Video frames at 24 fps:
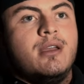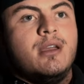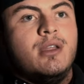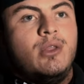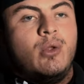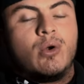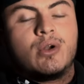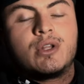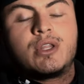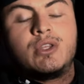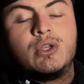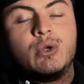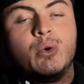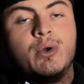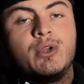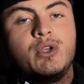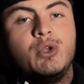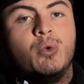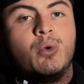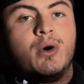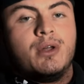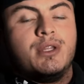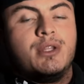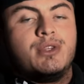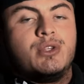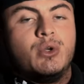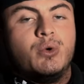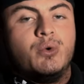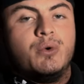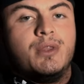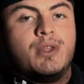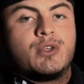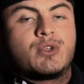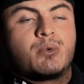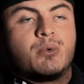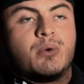in order to do what you wanna do
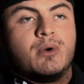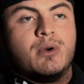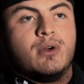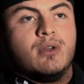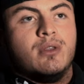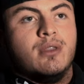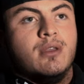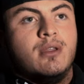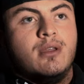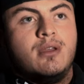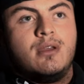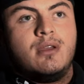in this world,